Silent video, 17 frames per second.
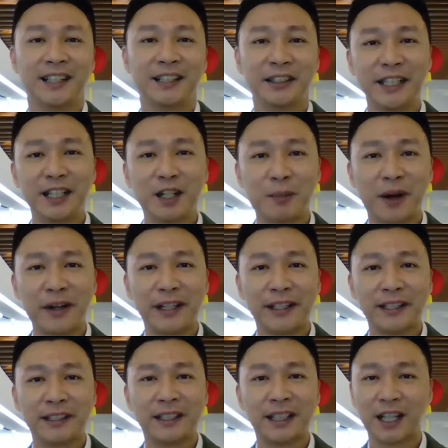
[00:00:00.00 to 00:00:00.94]
And you think about
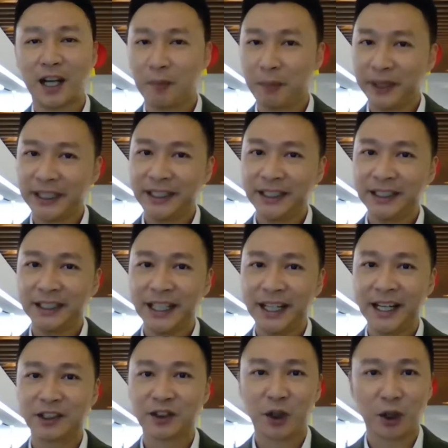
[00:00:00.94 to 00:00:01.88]
it, a company that
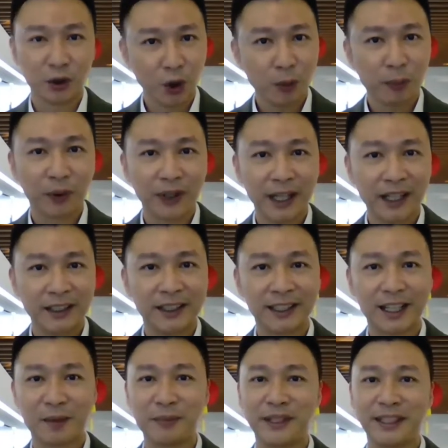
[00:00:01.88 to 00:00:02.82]
has got no product, a
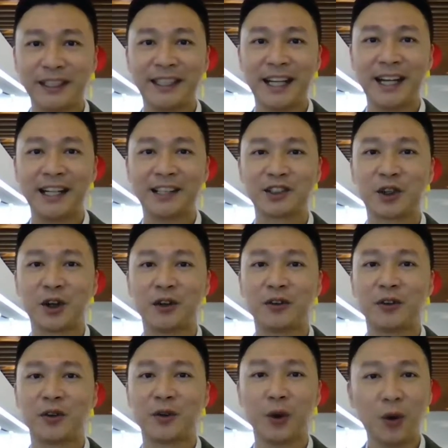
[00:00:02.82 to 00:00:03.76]
company that has got
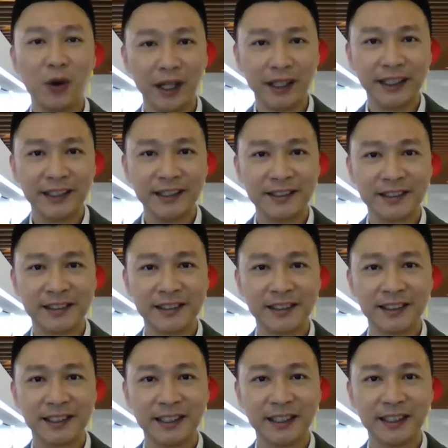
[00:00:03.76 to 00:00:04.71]
no earnings,
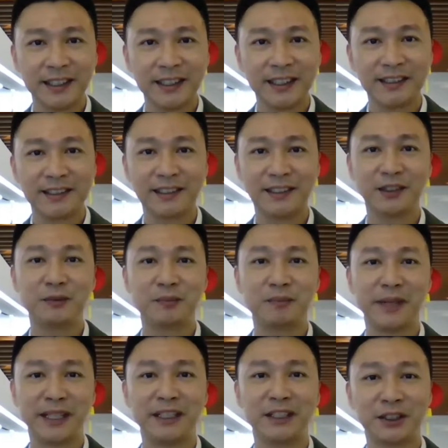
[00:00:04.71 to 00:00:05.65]
it still
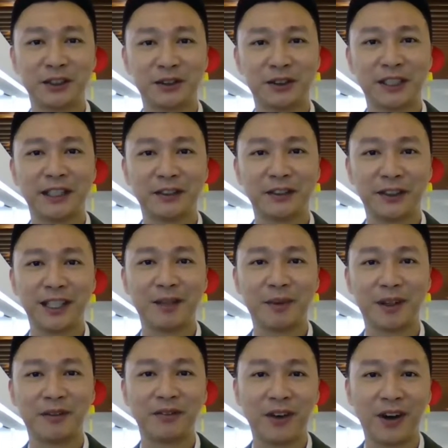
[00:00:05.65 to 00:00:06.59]
managed to generate
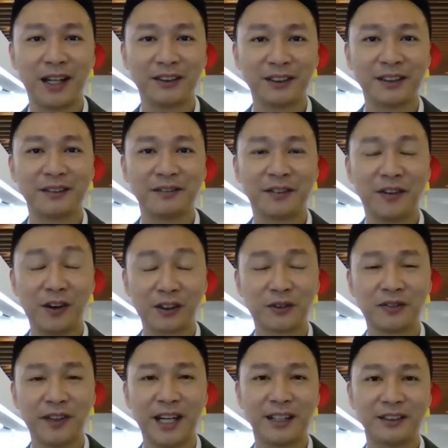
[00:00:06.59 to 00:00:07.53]
about 400
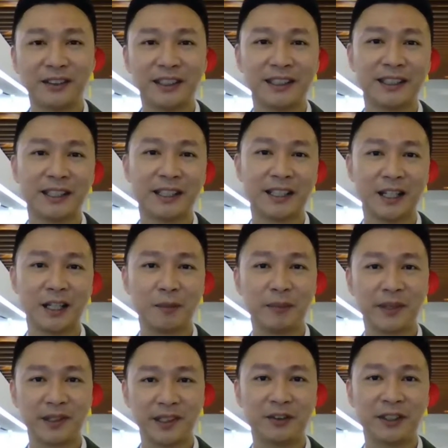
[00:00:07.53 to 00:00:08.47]
to 500%
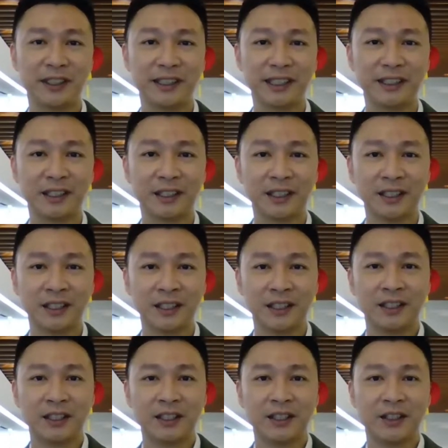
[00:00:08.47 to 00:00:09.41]
return.
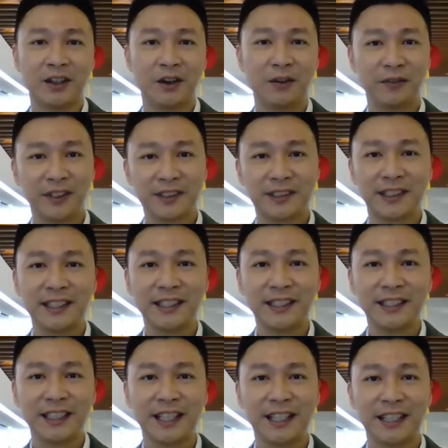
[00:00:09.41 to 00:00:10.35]

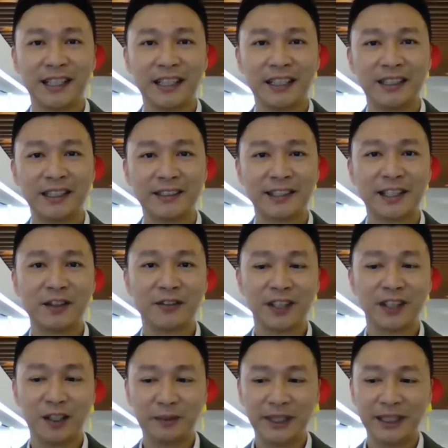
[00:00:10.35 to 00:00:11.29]
Obviously, in this kind of
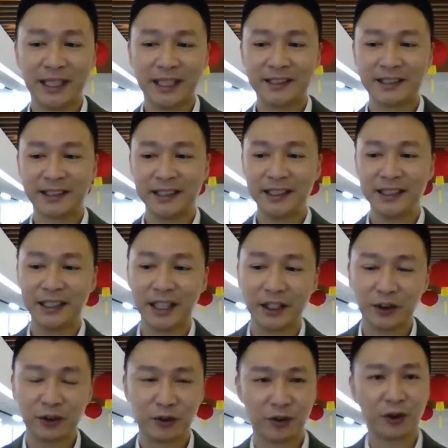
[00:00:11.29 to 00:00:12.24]
climate, I see
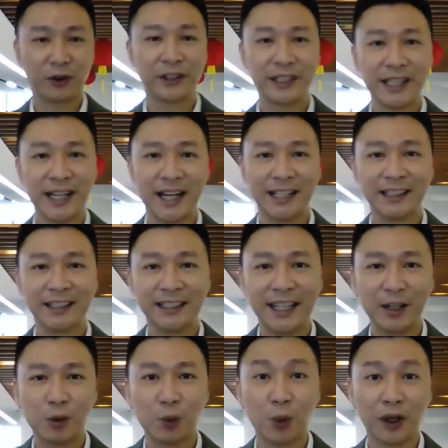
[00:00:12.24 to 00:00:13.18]
euphoria, and
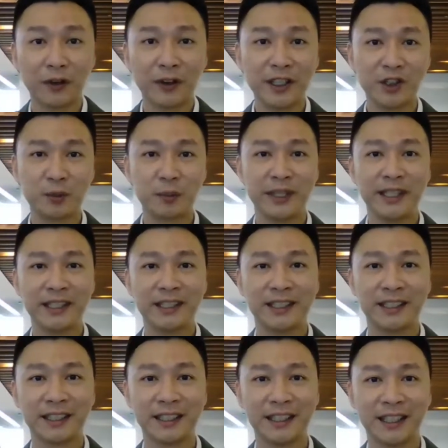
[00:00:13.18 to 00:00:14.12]
that worries me
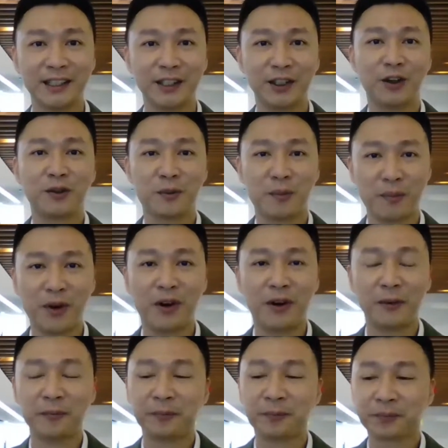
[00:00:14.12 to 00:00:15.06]
a lot
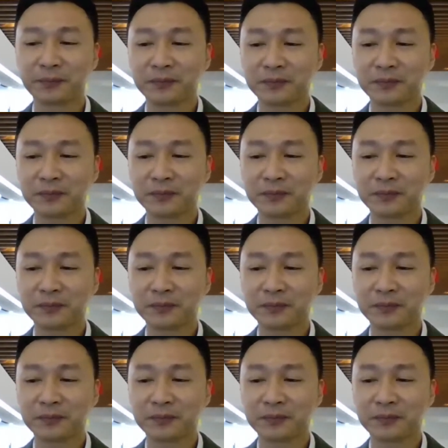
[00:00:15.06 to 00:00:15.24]
more.